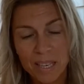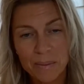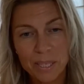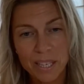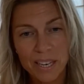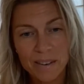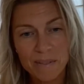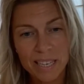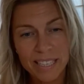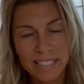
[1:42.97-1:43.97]
which I
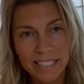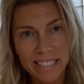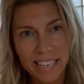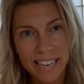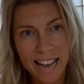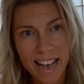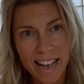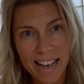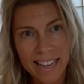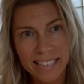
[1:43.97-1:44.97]
really see
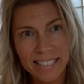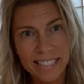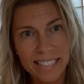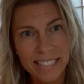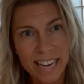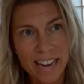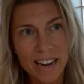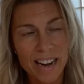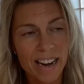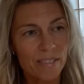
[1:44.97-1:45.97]
as
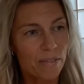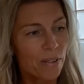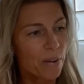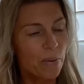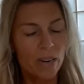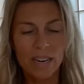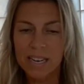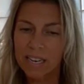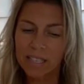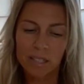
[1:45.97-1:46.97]

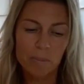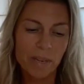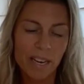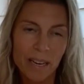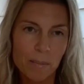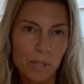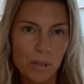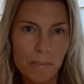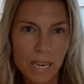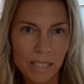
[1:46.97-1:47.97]
everyone just being able to
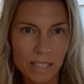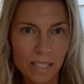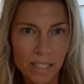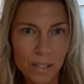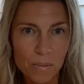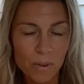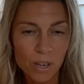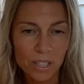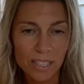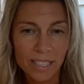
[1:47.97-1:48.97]
master
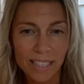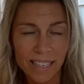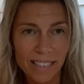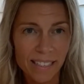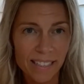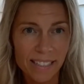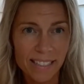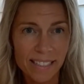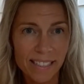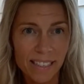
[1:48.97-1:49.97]
what
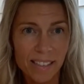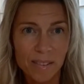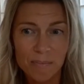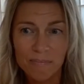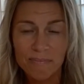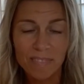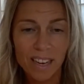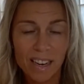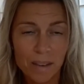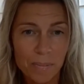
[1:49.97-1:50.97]
is
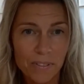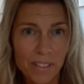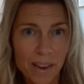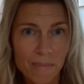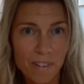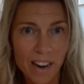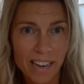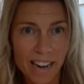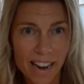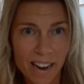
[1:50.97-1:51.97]
up for them right
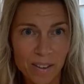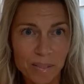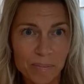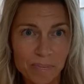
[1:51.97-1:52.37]
now.